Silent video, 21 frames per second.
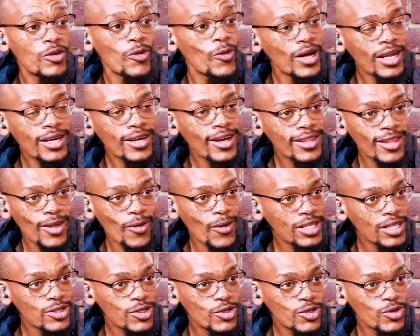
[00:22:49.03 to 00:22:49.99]
We're not the
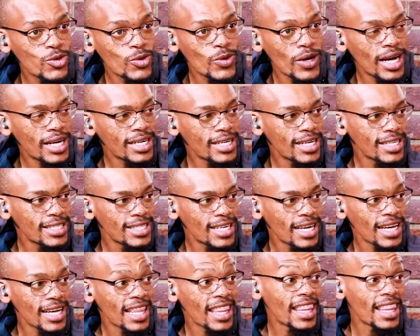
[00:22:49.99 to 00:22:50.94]
ones who are under
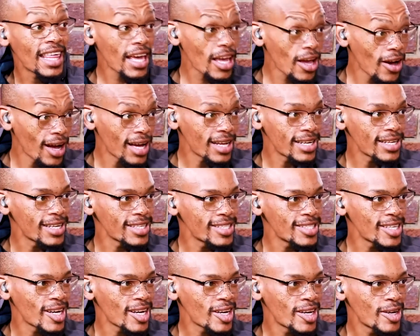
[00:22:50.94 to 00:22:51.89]
attack. They are under
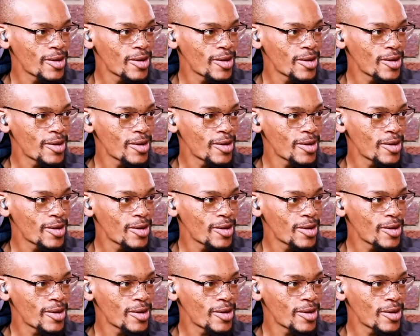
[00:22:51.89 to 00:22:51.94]
attack.